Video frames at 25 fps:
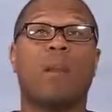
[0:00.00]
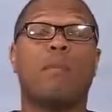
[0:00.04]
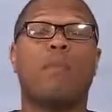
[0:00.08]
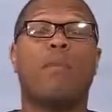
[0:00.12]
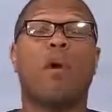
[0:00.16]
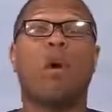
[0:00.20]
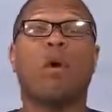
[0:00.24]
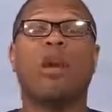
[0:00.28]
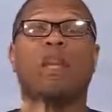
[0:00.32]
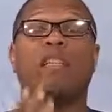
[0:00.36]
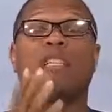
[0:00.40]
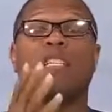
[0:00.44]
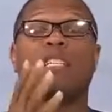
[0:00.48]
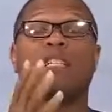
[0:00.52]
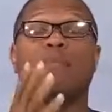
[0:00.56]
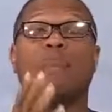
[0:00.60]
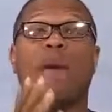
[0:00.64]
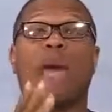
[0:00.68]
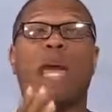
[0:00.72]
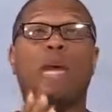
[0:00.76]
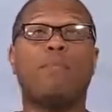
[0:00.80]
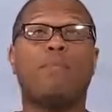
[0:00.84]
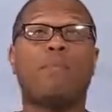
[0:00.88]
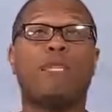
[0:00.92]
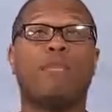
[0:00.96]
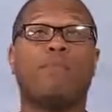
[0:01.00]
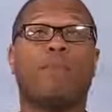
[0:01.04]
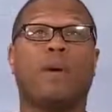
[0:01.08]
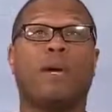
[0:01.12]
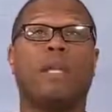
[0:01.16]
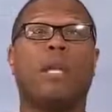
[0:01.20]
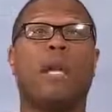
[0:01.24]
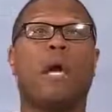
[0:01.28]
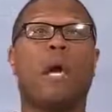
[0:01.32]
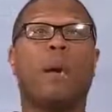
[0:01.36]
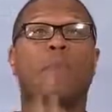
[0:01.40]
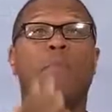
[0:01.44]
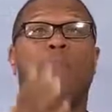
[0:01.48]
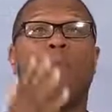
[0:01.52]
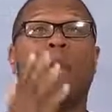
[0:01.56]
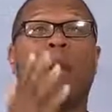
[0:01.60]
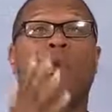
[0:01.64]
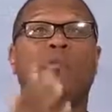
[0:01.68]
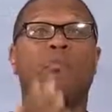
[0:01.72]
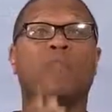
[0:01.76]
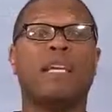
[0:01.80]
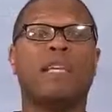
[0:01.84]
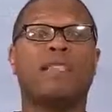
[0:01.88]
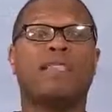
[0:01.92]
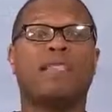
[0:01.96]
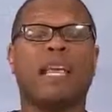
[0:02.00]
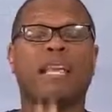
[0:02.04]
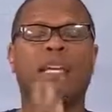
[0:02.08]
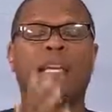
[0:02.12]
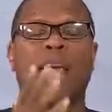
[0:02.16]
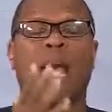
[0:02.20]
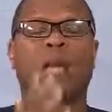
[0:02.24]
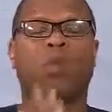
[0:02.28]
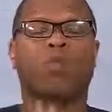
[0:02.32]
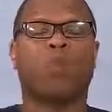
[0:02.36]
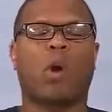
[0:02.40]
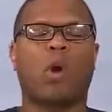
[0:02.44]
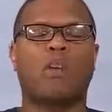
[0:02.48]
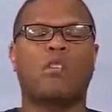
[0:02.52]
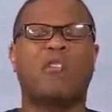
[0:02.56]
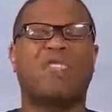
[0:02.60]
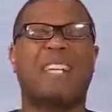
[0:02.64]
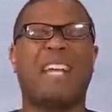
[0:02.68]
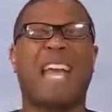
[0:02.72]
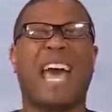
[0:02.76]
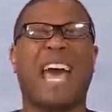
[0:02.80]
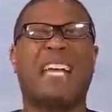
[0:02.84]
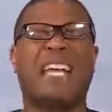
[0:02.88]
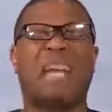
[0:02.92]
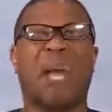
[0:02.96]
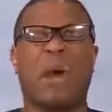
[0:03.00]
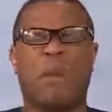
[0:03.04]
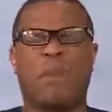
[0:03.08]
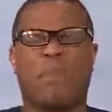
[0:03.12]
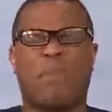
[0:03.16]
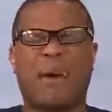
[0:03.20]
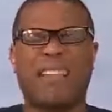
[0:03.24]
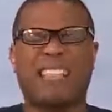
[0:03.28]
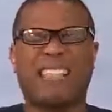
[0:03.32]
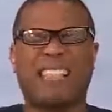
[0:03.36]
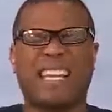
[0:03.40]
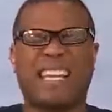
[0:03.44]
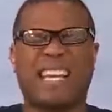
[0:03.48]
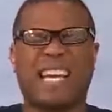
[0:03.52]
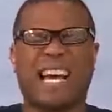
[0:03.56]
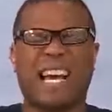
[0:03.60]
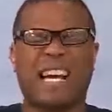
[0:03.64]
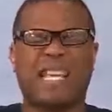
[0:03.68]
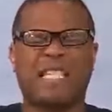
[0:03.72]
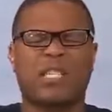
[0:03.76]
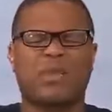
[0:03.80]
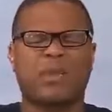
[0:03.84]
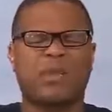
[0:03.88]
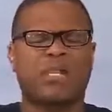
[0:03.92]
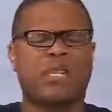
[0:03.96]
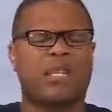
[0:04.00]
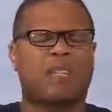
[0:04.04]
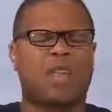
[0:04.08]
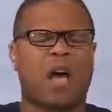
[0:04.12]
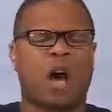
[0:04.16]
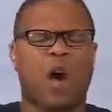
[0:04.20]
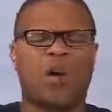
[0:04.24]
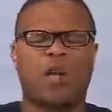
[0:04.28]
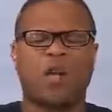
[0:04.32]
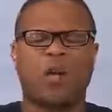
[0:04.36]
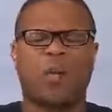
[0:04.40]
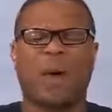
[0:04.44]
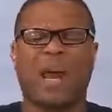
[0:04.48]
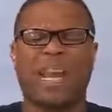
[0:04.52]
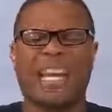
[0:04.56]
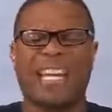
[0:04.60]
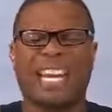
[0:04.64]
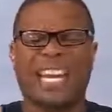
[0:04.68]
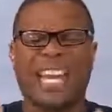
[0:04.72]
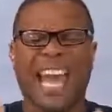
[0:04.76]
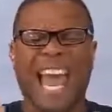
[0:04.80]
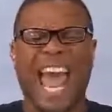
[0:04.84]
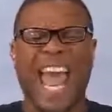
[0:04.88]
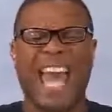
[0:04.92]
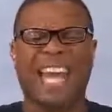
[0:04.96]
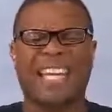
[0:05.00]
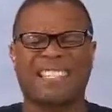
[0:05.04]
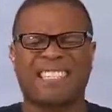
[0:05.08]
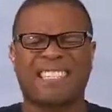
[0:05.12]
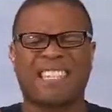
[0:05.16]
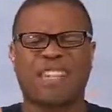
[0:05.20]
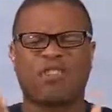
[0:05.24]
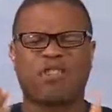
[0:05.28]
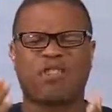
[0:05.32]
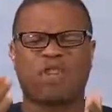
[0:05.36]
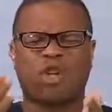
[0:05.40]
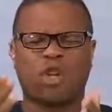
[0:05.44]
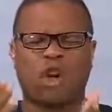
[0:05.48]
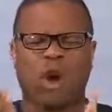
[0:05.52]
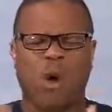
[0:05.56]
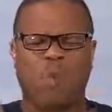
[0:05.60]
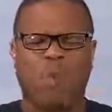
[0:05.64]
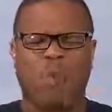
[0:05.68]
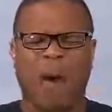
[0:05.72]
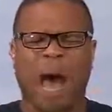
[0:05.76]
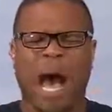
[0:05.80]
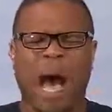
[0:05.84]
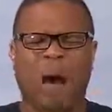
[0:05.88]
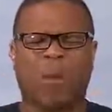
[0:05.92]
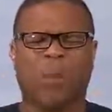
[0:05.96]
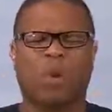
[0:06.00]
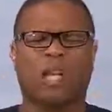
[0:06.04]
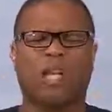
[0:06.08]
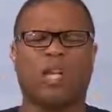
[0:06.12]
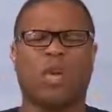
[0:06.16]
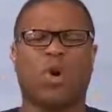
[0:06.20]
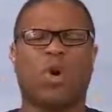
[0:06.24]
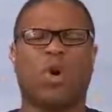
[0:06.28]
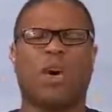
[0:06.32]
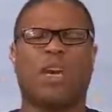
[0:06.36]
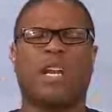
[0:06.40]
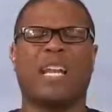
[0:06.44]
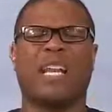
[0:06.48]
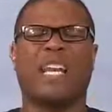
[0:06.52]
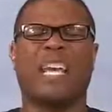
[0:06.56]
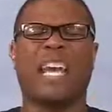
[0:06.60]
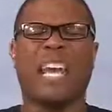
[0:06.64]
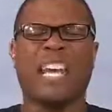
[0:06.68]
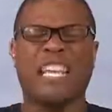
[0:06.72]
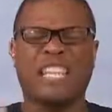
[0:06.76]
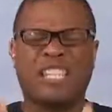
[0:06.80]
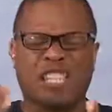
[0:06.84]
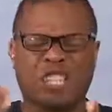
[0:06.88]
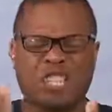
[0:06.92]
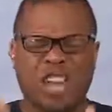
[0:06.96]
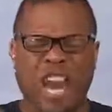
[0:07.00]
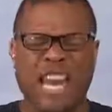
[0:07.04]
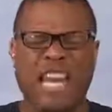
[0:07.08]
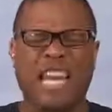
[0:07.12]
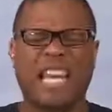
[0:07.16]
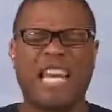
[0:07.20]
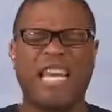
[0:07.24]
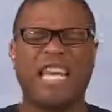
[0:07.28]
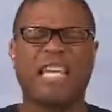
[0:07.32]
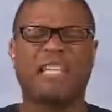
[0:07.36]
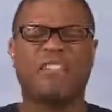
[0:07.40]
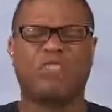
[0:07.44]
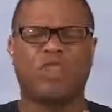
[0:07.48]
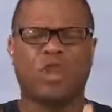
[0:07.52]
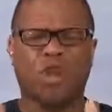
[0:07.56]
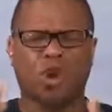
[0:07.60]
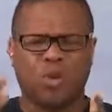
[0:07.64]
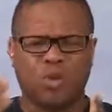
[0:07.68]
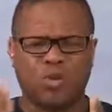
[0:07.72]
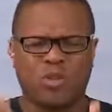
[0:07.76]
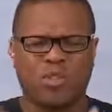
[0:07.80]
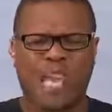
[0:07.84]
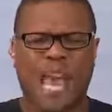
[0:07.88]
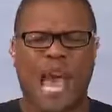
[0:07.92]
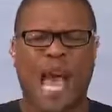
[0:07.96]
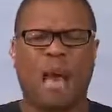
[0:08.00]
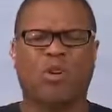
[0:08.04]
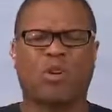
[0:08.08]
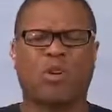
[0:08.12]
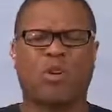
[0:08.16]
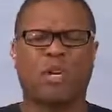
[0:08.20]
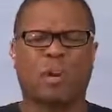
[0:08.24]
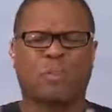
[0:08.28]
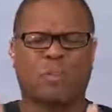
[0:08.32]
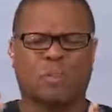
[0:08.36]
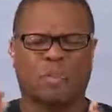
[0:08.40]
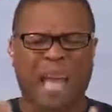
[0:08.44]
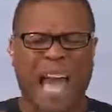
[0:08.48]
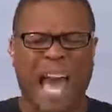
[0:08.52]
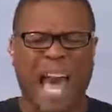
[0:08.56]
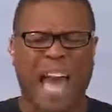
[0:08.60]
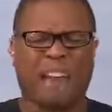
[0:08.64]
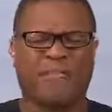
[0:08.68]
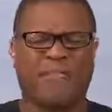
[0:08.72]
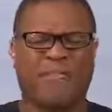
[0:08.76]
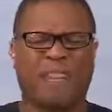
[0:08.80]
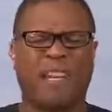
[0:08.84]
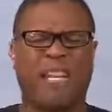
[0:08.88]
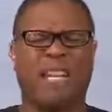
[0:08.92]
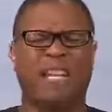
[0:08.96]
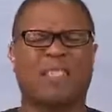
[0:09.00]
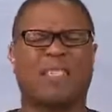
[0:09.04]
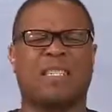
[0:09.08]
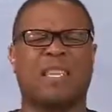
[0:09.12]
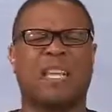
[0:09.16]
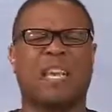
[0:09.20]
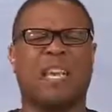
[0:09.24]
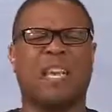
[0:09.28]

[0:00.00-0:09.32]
More than just babies, but buildings and networks, and that busting guns was the only way to get access to your power, Lord. And shaking these dudes down on the block for this